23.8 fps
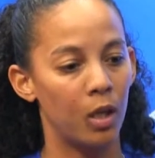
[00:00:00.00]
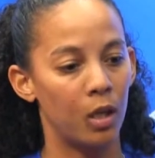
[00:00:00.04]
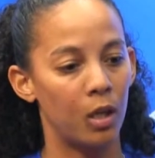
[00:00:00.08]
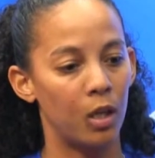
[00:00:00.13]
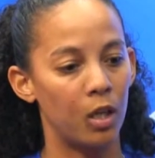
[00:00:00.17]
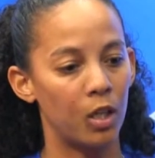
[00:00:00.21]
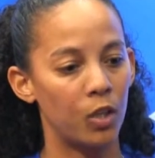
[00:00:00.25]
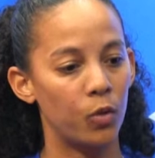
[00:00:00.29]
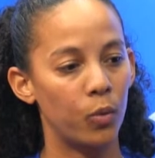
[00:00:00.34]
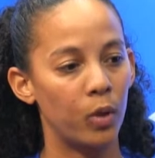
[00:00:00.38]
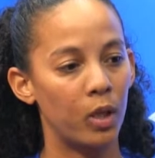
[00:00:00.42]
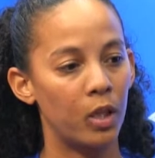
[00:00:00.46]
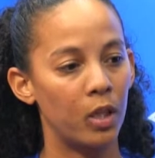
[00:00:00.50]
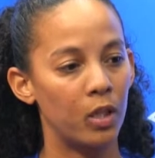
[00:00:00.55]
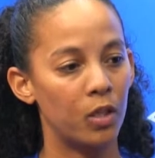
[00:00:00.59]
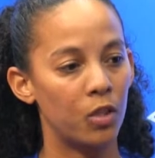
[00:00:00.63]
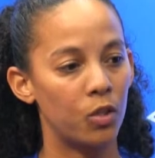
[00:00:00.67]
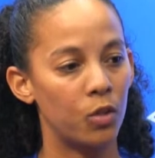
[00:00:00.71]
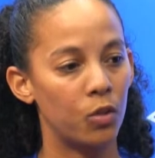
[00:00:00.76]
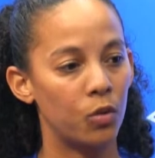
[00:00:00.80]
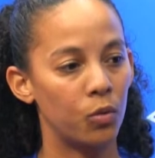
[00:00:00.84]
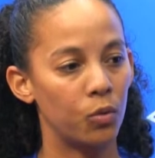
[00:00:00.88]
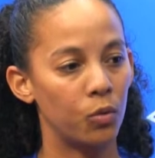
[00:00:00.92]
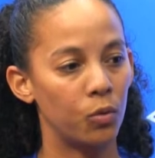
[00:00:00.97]
as well as
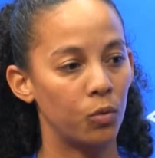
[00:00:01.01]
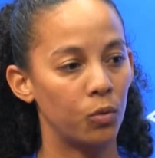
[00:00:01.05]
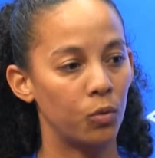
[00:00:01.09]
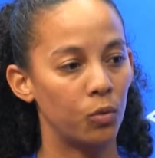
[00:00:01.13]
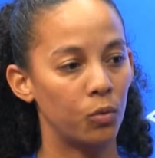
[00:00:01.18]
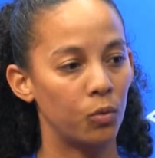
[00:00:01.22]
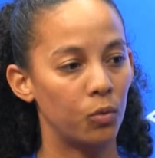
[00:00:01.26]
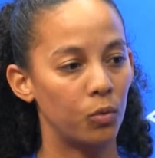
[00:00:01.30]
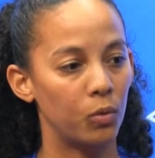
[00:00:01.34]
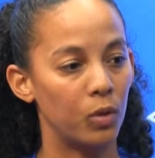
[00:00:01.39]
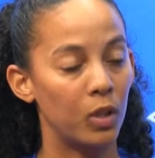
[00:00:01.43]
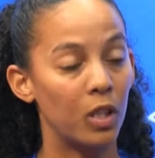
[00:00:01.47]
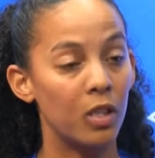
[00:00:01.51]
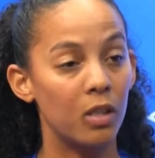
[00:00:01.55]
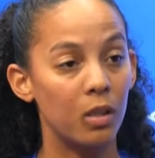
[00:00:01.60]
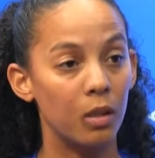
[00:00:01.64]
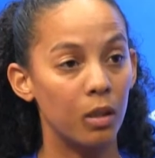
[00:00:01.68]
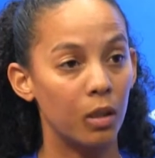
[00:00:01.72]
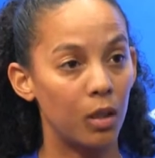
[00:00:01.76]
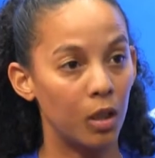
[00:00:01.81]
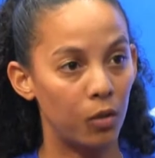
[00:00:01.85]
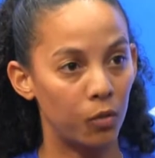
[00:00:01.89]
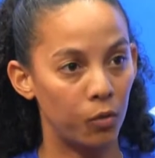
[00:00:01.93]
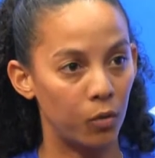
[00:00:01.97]
to listen
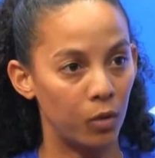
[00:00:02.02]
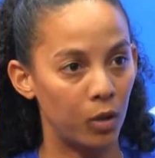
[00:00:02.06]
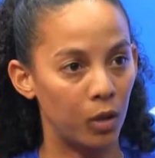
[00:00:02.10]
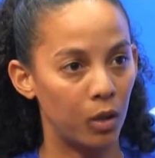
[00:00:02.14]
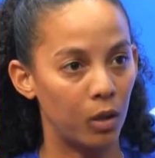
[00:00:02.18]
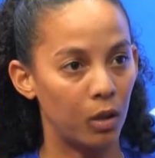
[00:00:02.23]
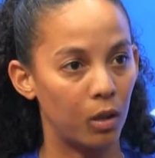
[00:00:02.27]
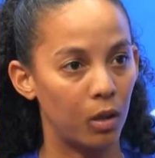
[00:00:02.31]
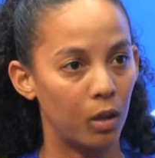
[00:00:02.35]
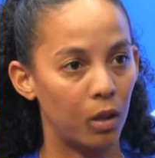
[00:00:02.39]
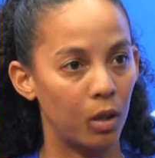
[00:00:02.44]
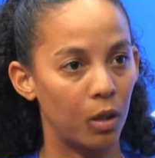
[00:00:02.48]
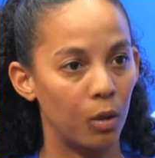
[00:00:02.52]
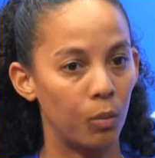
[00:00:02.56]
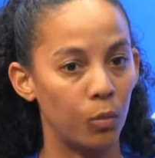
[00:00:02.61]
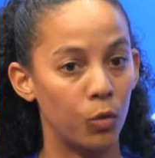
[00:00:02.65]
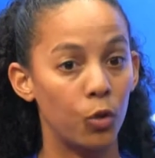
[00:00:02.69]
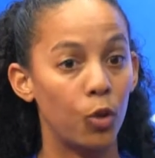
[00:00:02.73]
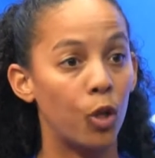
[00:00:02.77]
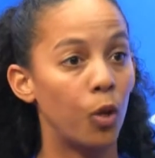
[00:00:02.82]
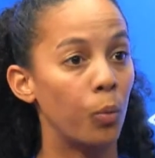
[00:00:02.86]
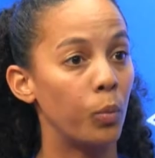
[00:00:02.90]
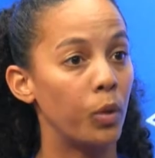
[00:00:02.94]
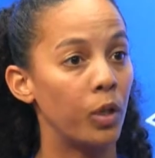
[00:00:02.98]
carefully, to
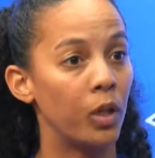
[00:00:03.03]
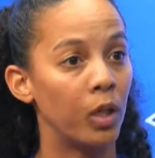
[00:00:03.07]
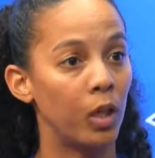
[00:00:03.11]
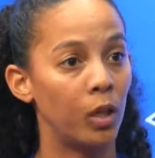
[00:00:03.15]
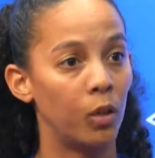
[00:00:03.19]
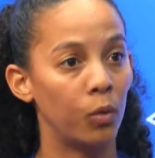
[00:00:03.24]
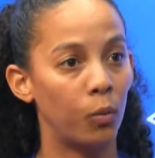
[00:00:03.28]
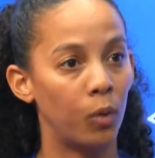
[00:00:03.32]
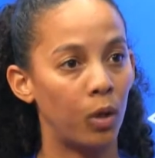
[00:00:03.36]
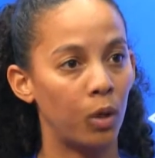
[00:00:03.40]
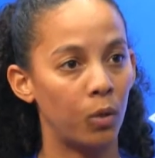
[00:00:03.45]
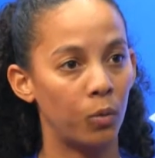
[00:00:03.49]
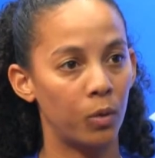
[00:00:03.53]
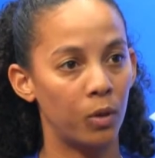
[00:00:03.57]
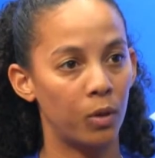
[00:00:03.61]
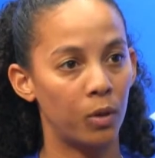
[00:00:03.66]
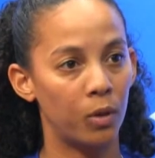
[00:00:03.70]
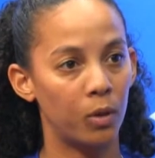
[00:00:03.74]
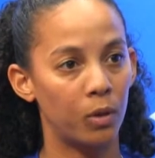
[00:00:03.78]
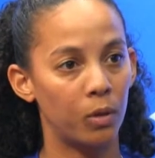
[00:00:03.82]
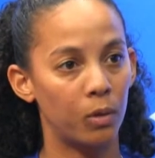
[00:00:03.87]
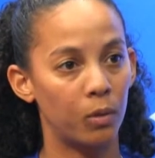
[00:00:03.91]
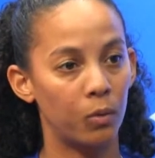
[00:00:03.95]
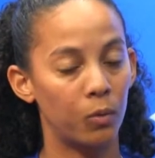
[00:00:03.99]
communicate well
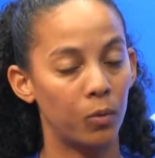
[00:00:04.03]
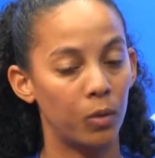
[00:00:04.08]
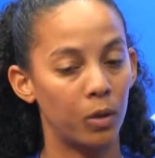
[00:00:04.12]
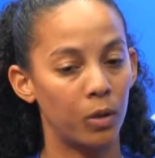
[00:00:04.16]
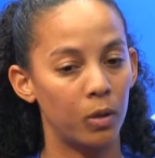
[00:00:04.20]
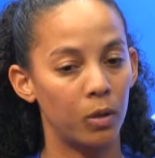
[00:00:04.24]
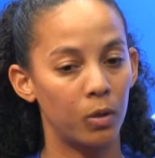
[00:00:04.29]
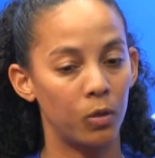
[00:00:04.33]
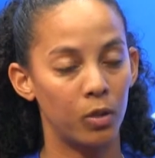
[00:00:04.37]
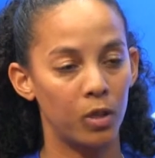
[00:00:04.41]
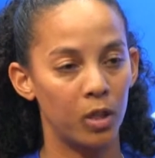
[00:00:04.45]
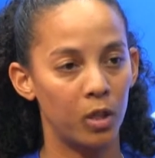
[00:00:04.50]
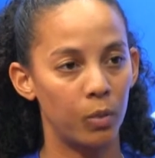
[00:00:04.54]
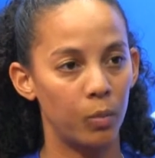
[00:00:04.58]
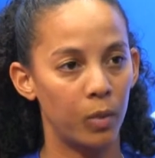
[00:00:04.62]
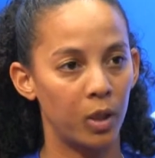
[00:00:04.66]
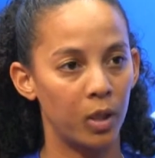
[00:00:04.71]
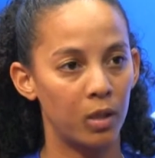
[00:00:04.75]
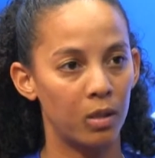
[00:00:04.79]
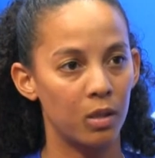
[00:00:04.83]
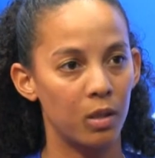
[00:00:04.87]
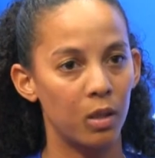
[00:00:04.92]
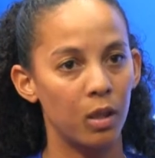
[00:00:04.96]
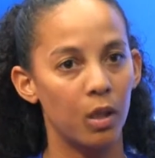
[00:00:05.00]
with your
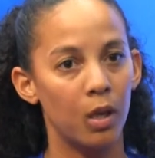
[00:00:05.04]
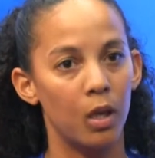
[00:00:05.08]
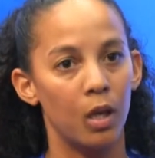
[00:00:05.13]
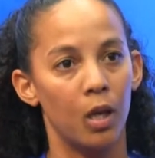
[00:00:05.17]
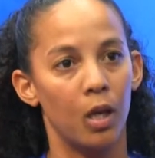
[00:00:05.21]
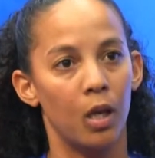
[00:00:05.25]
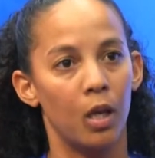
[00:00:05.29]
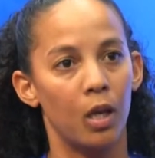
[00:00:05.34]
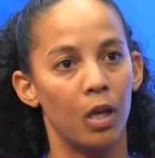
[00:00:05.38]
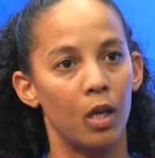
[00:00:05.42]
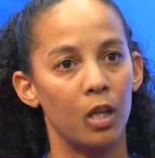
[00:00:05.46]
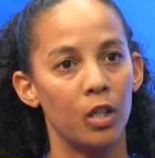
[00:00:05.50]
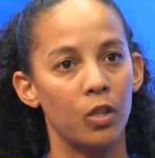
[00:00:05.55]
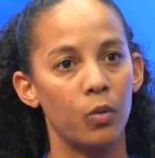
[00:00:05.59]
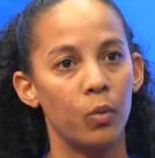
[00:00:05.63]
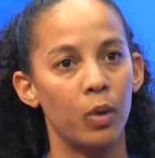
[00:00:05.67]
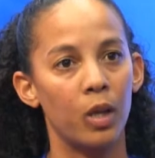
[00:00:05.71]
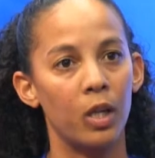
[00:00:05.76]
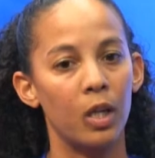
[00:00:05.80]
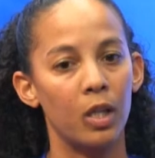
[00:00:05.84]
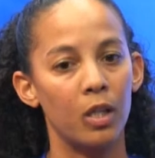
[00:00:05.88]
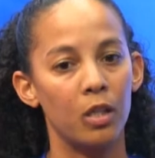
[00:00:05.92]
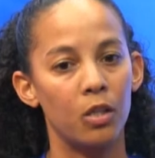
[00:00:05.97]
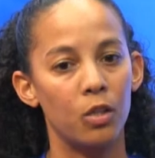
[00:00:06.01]
teammates, as well
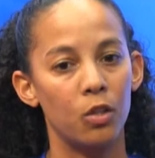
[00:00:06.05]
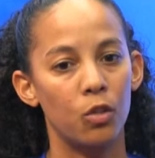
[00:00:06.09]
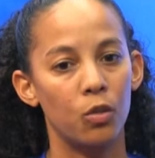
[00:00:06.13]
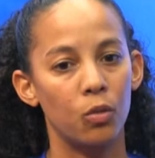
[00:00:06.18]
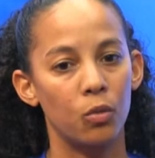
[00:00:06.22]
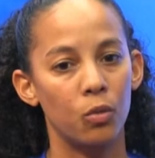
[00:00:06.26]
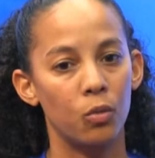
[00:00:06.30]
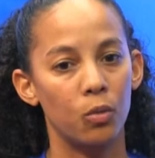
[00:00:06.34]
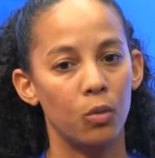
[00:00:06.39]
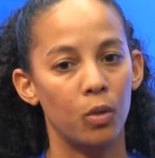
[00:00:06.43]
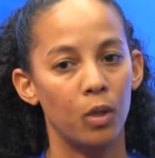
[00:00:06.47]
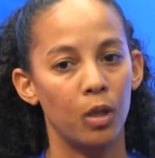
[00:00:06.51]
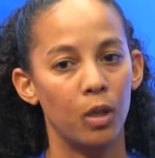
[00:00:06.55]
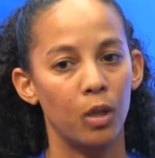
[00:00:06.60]
as to